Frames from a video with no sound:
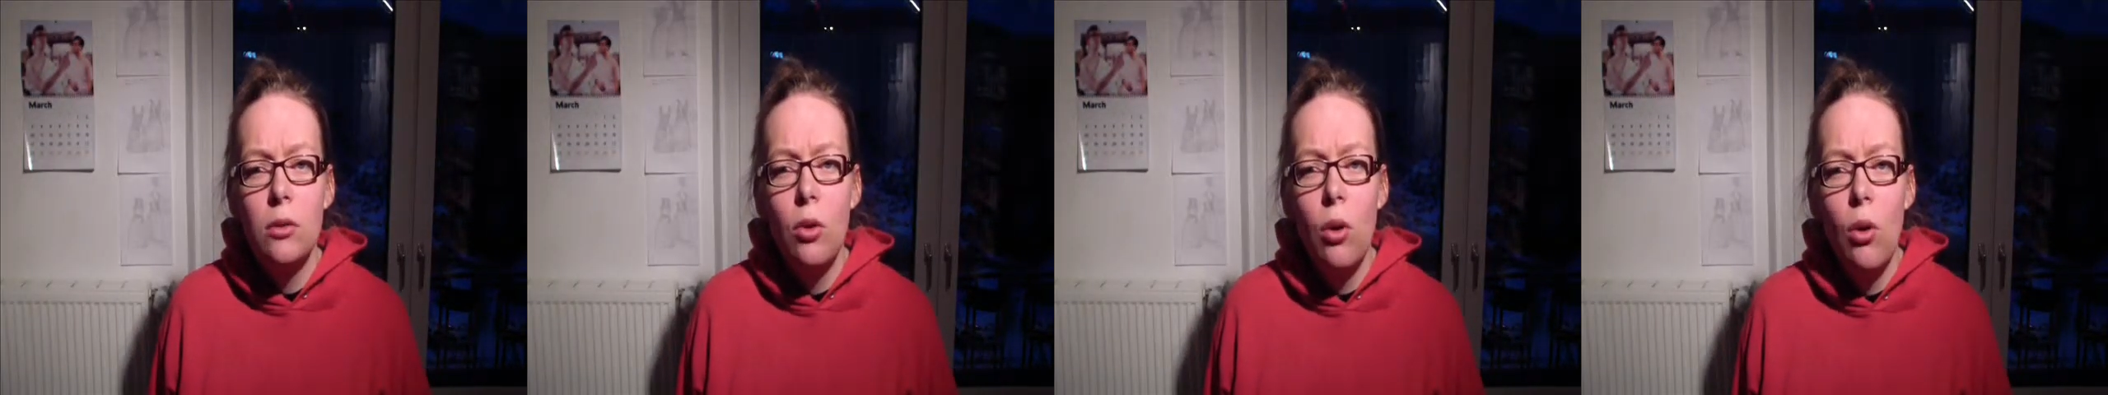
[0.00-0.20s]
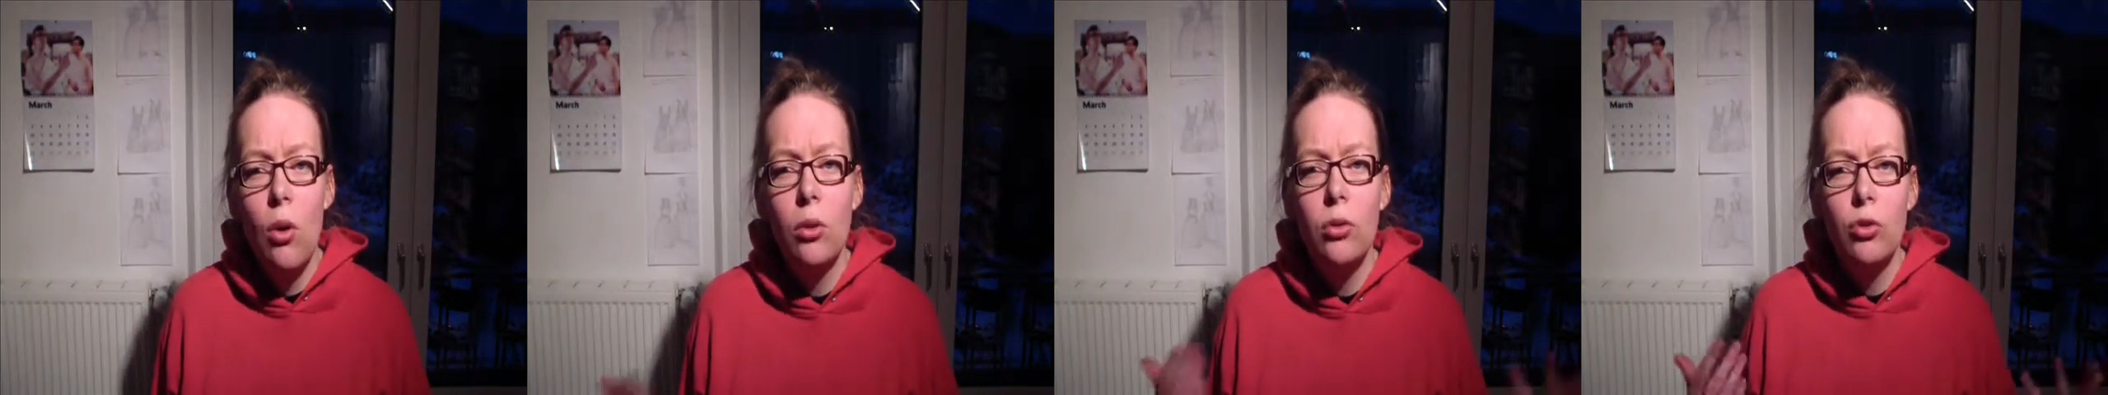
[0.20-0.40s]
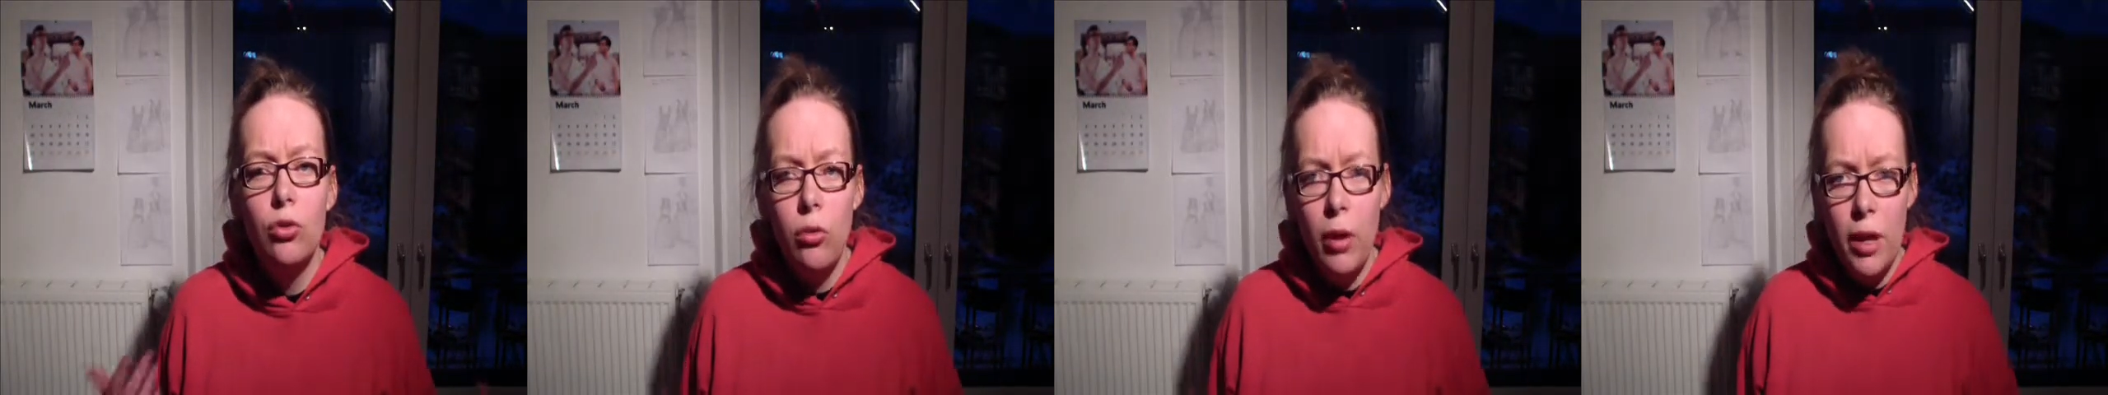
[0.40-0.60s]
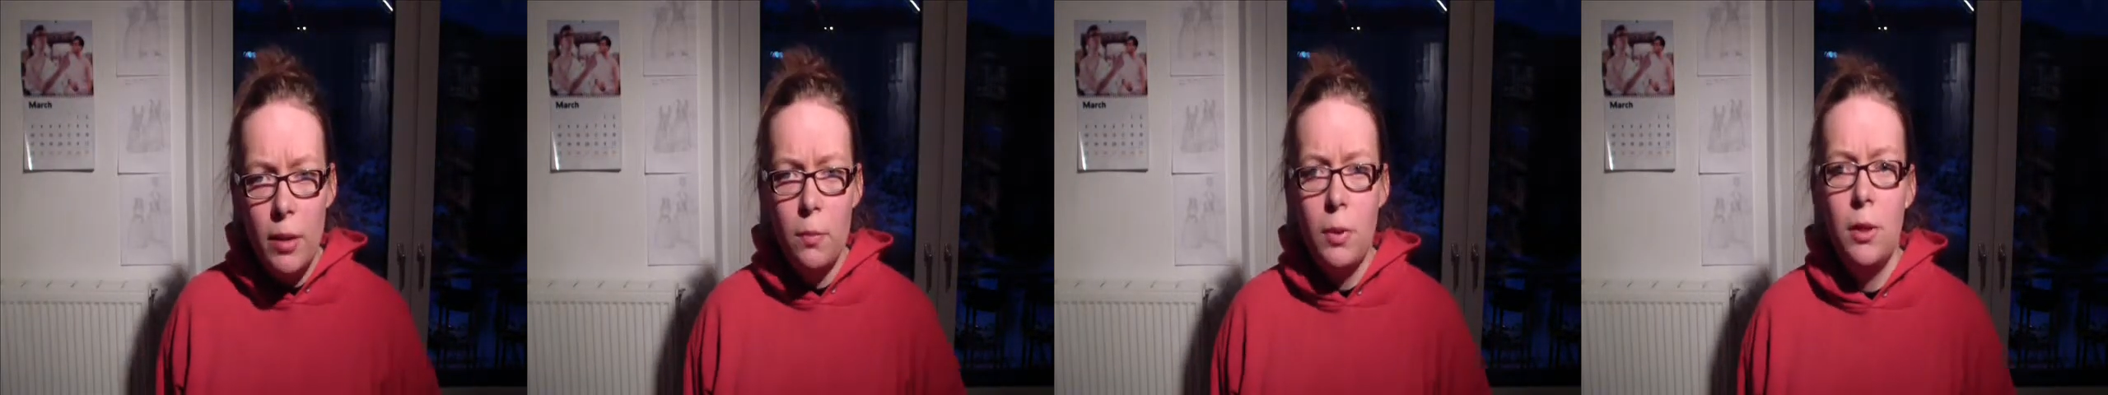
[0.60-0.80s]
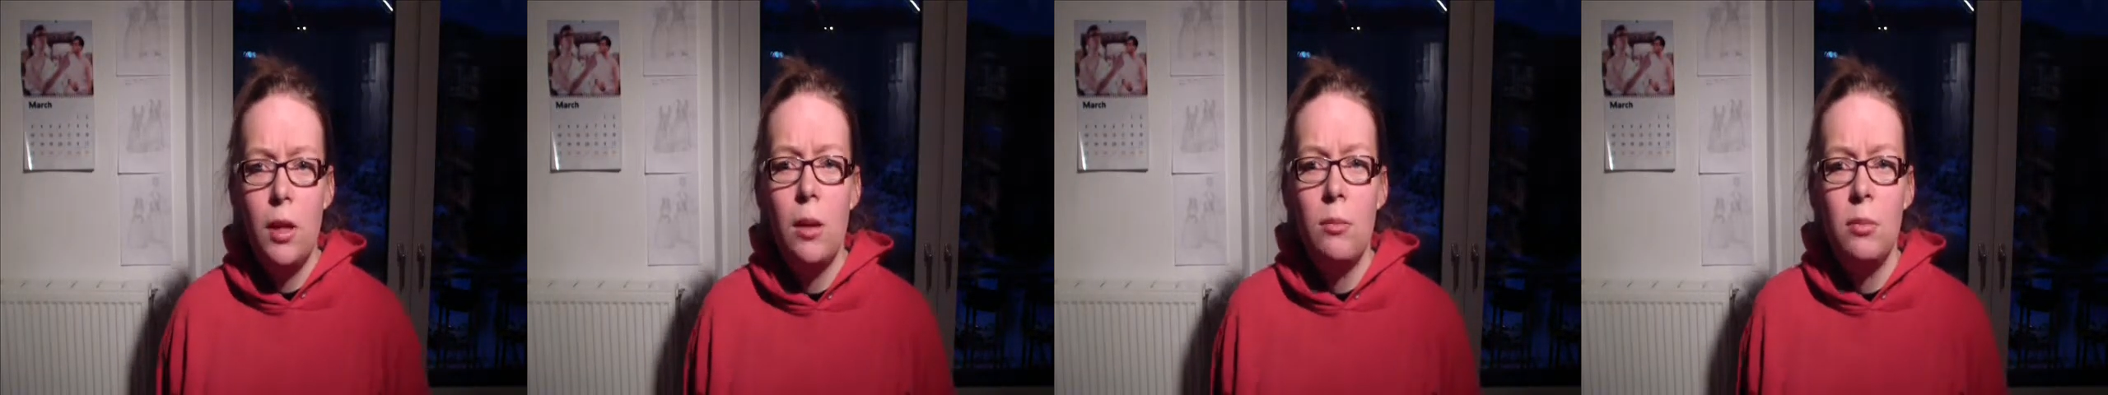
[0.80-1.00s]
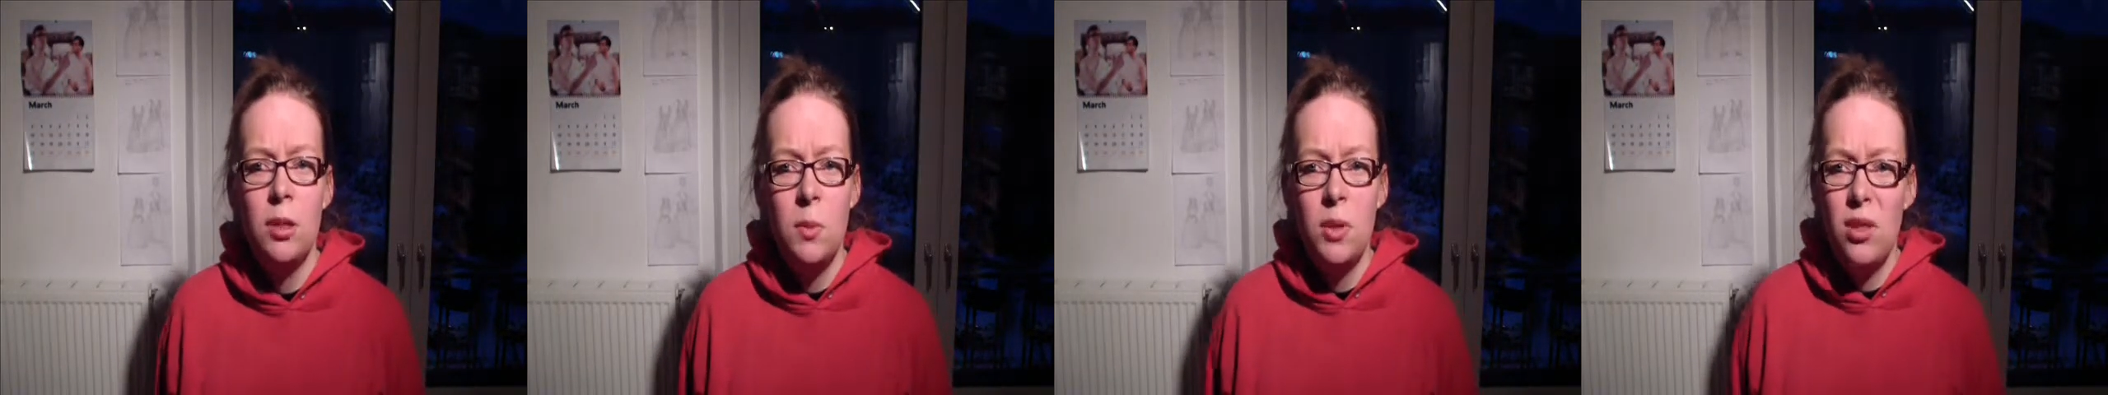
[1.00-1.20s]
called dried plums?